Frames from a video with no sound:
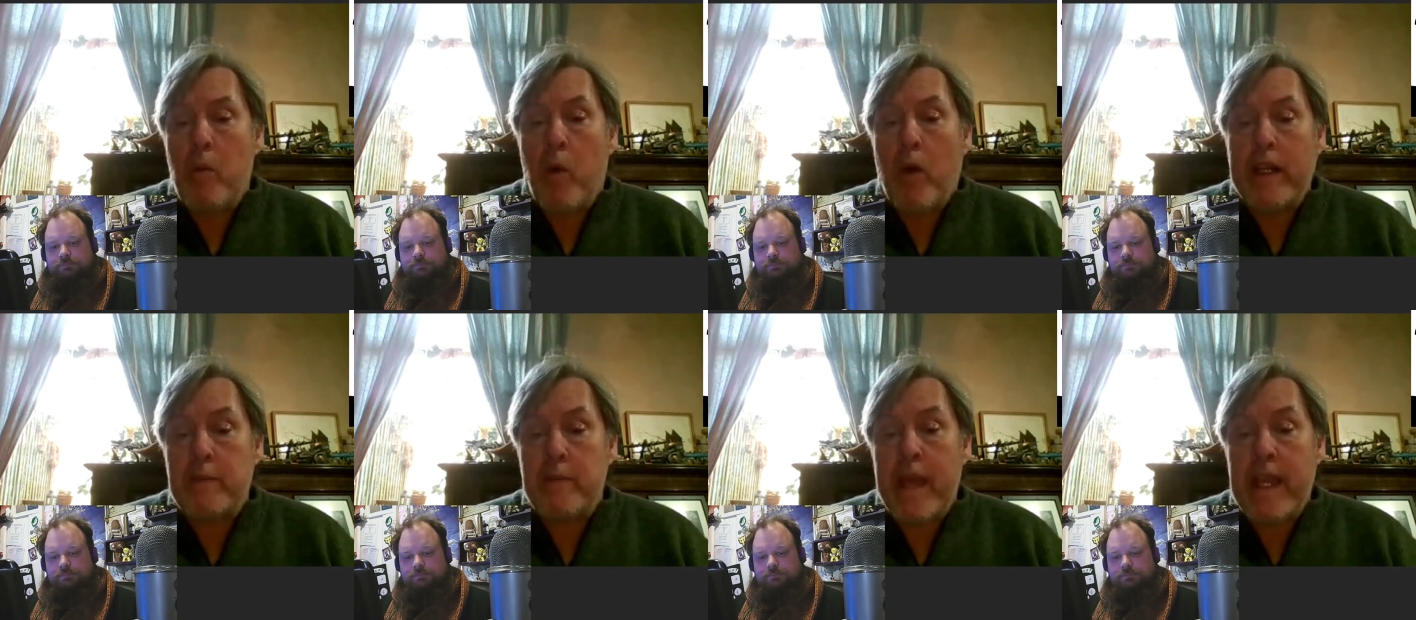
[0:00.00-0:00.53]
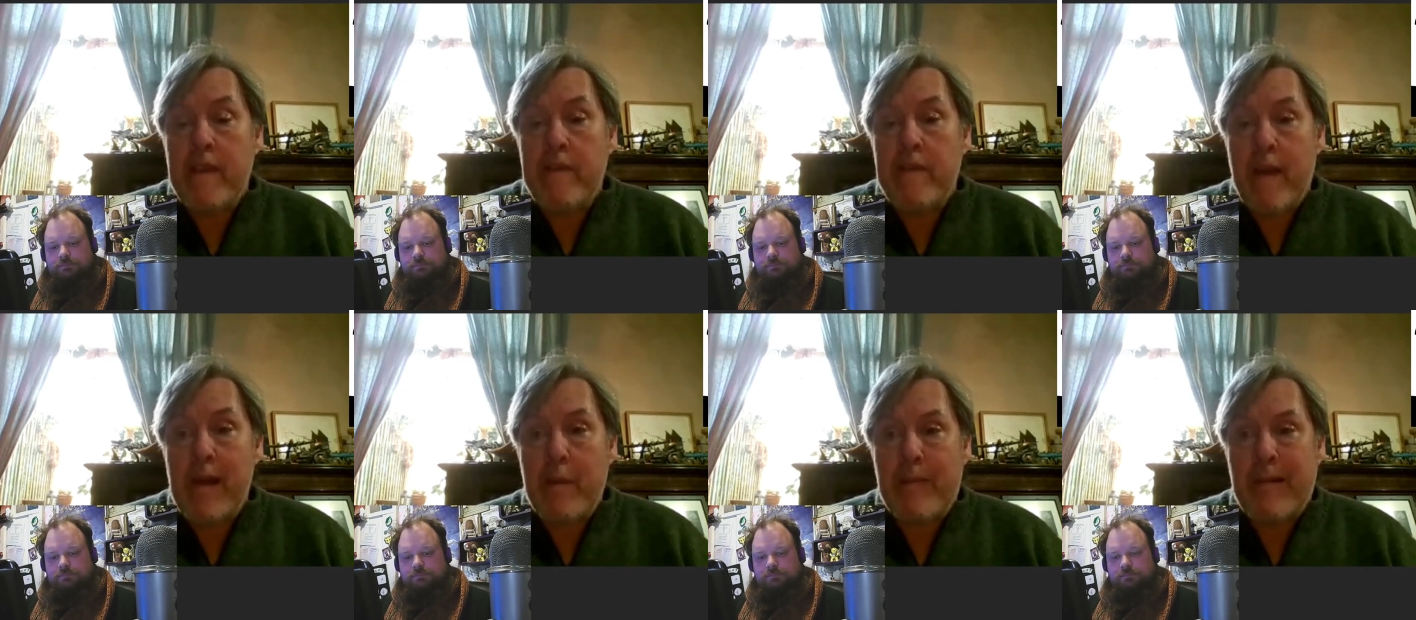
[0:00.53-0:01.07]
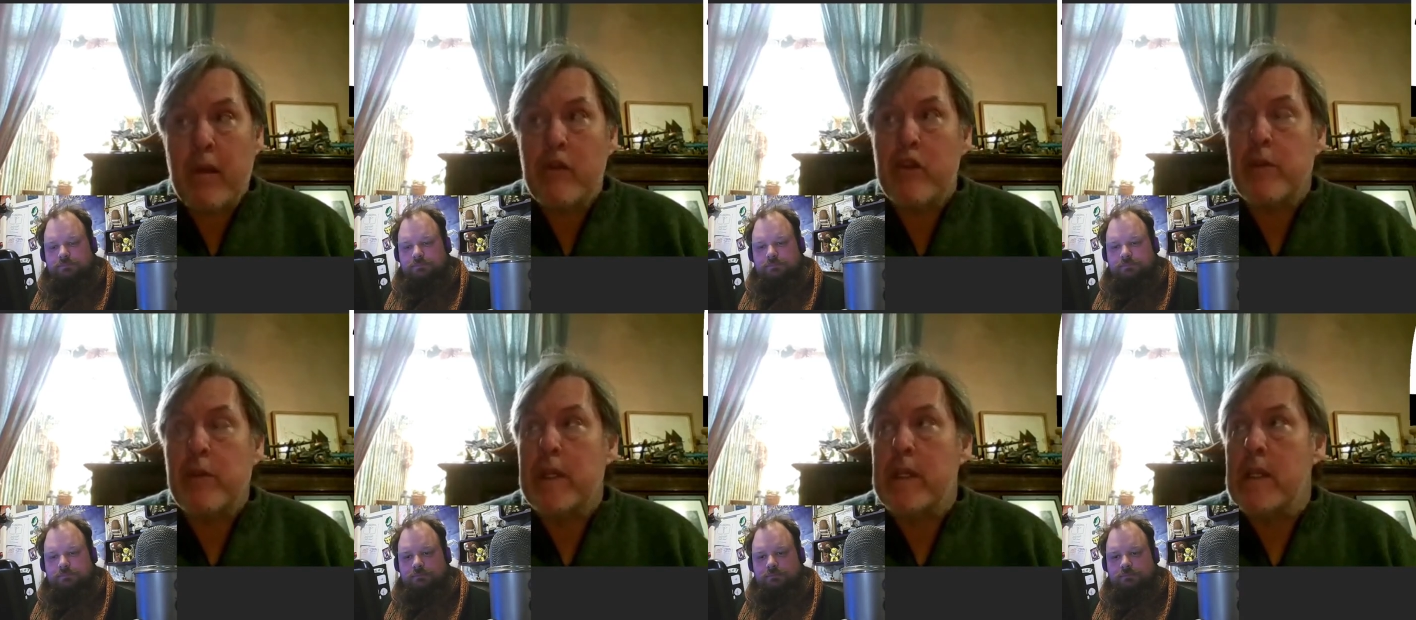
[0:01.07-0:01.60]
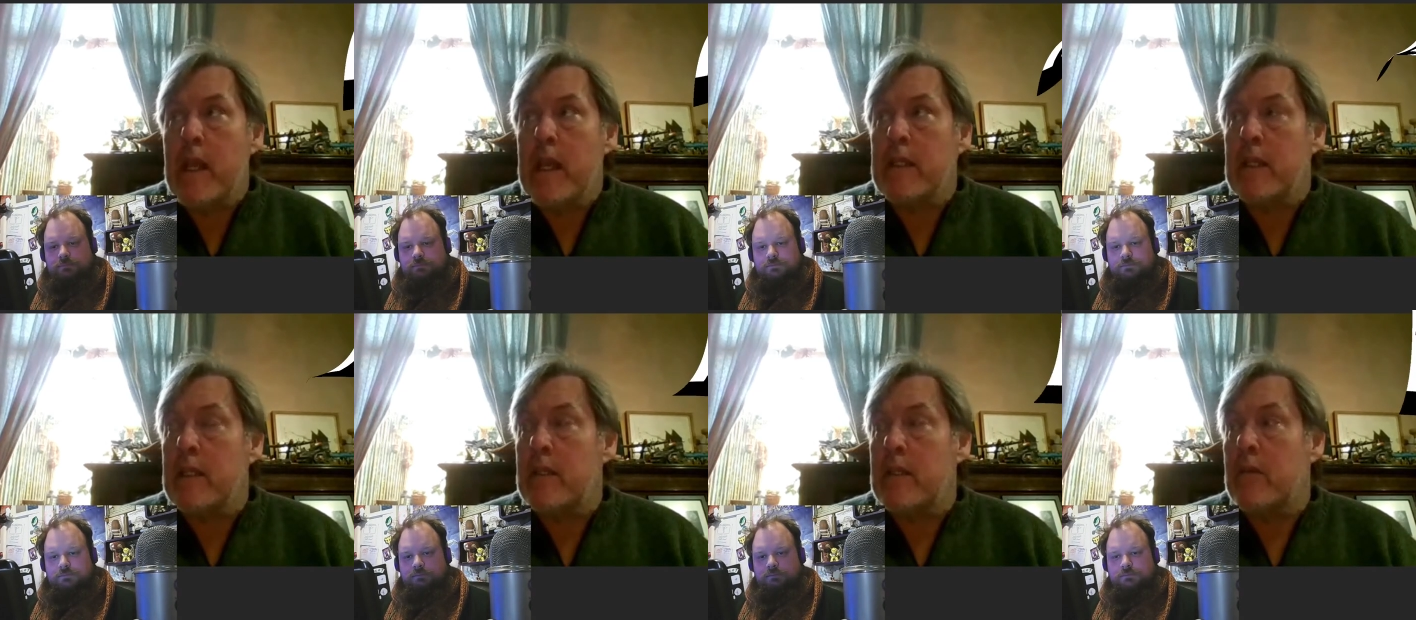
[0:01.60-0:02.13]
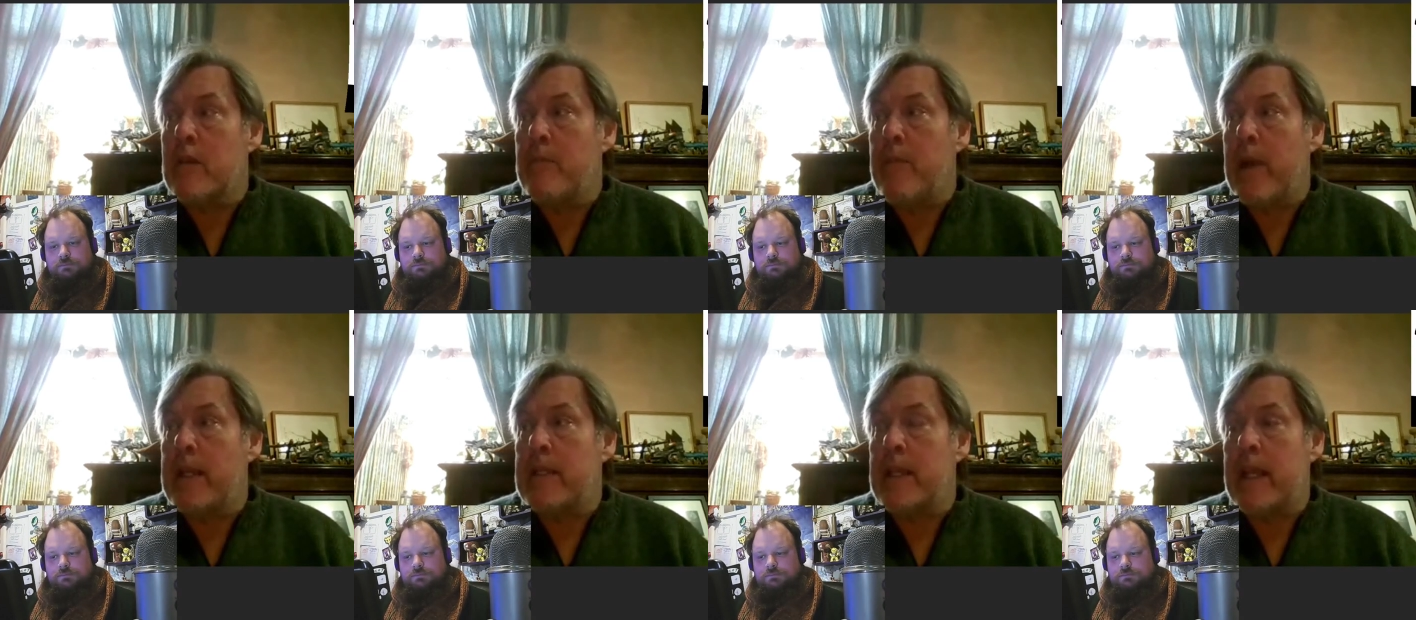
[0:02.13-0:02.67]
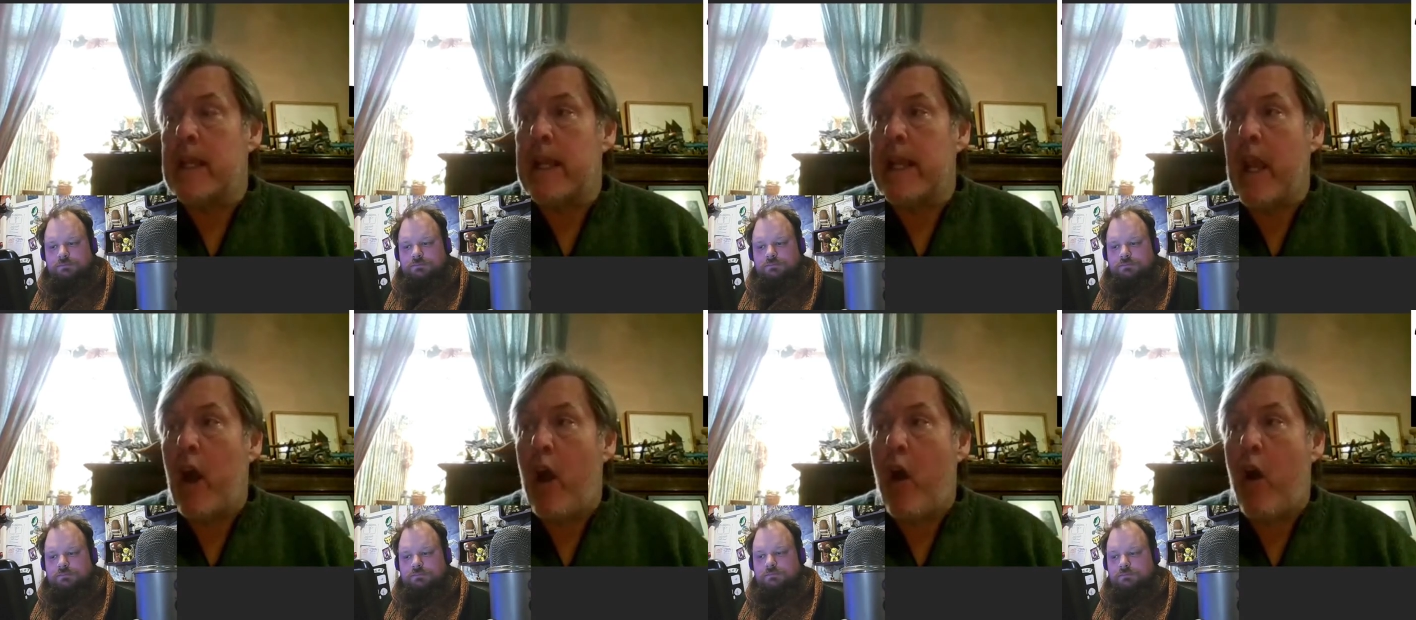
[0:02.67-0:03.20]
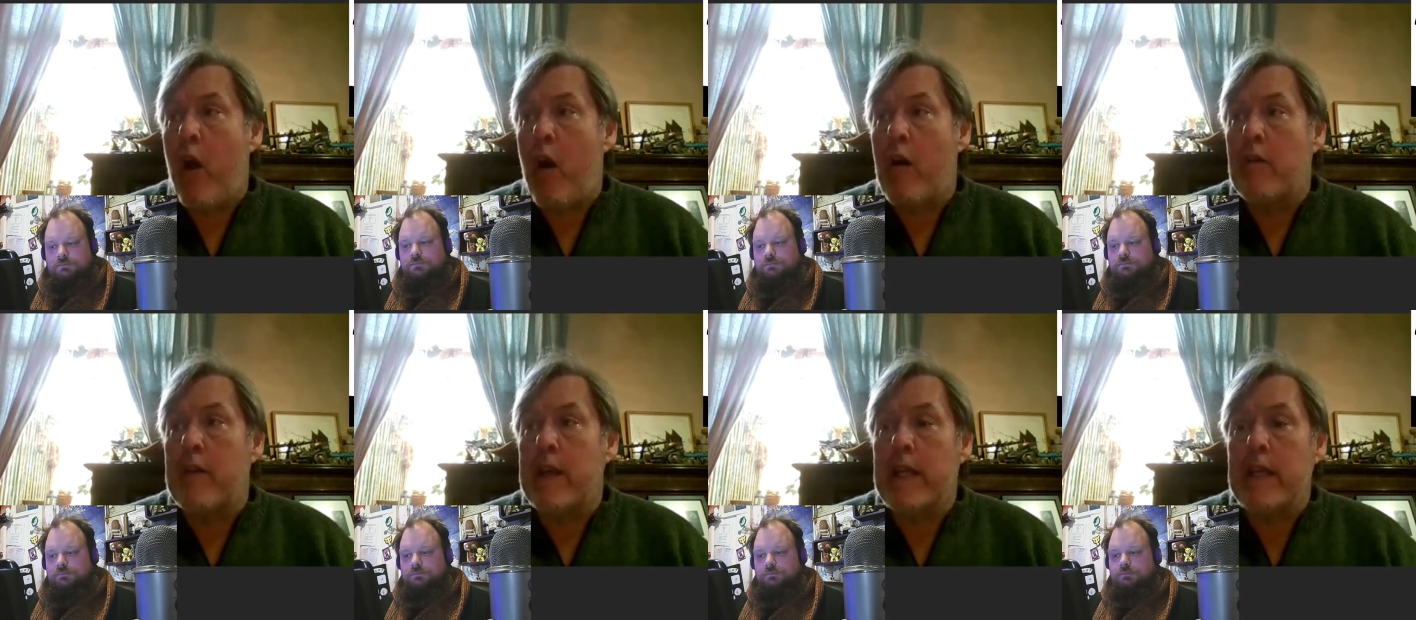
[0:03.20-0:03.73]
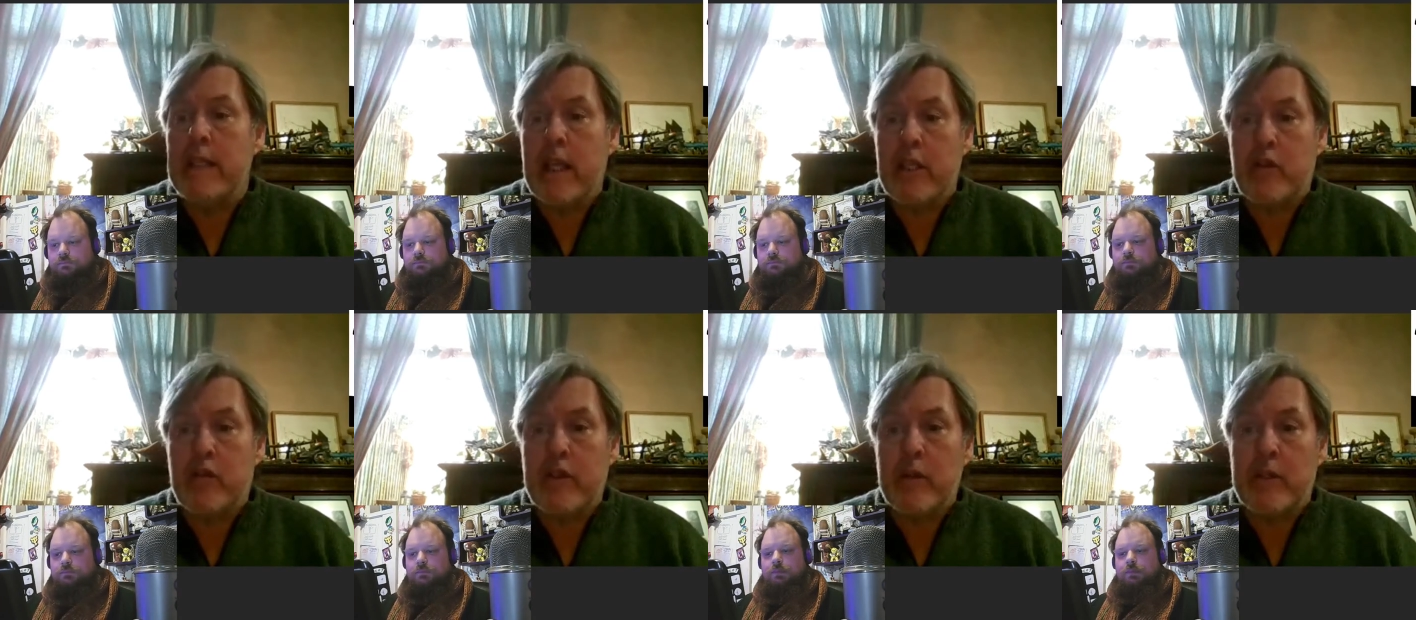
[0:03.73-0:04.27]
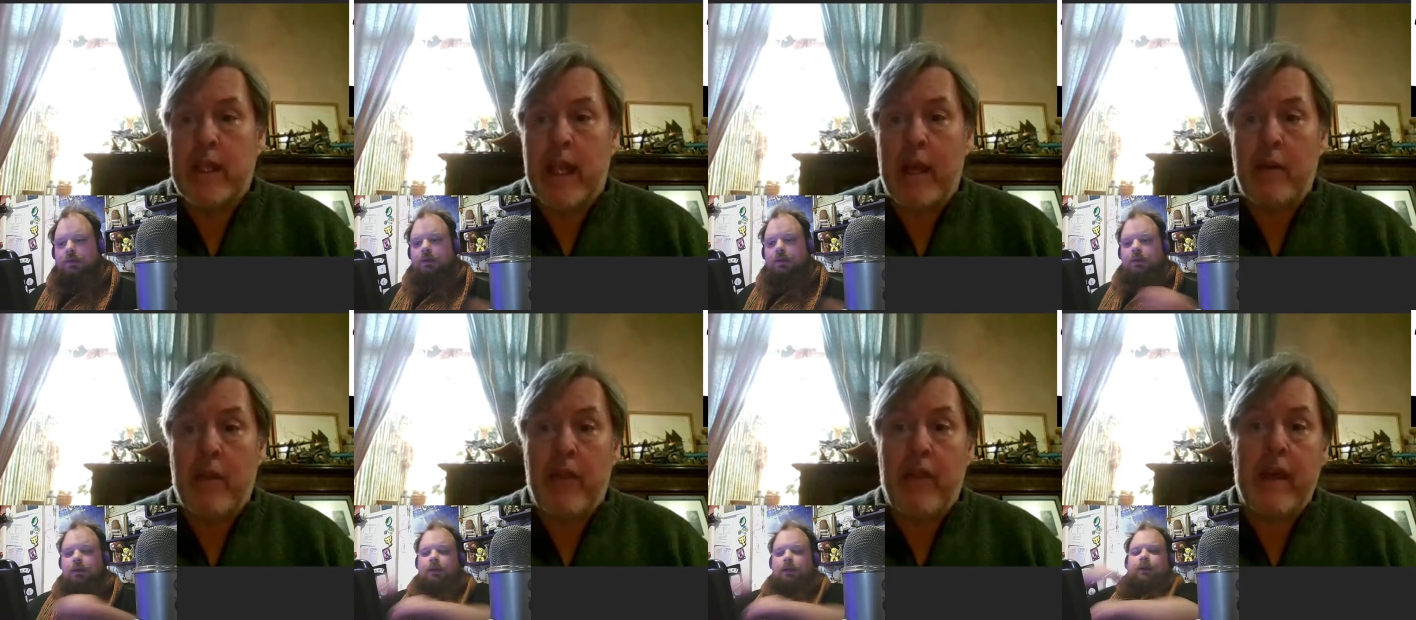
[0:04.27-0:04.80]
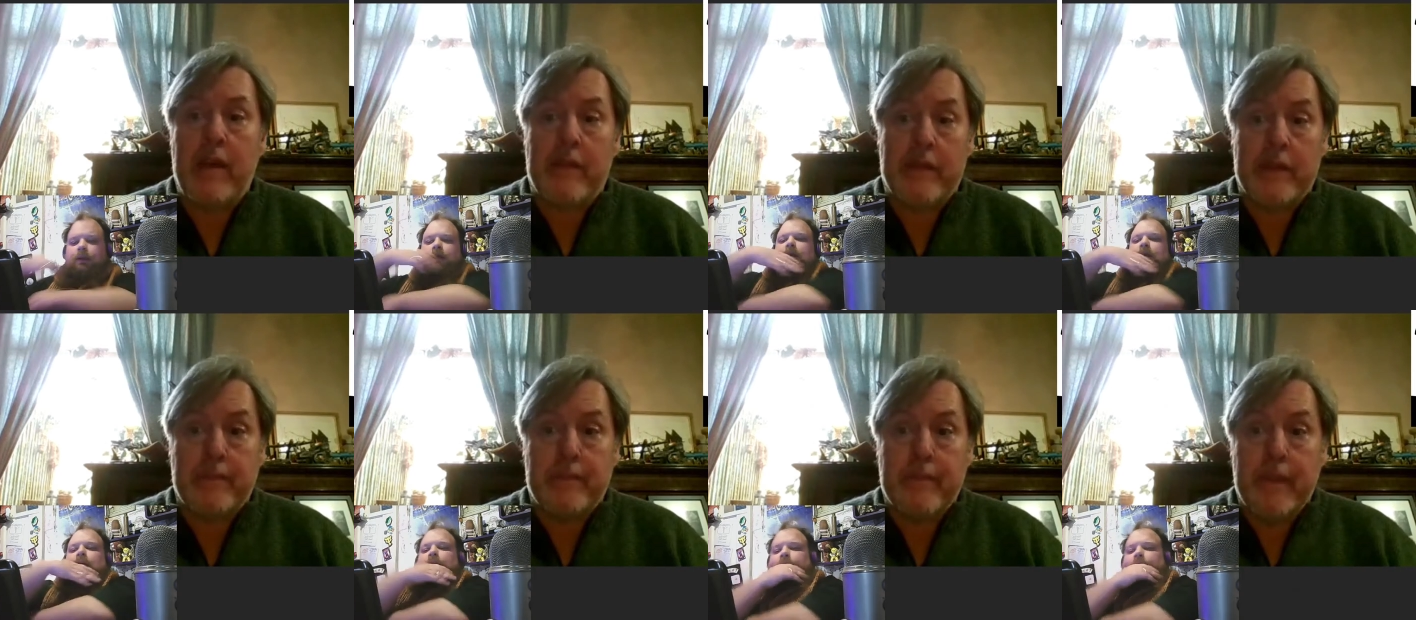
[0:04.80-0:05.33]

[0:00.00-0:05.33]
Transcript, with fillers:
Speaker 1: what it's making very approachable is a story basically of industrial scale theft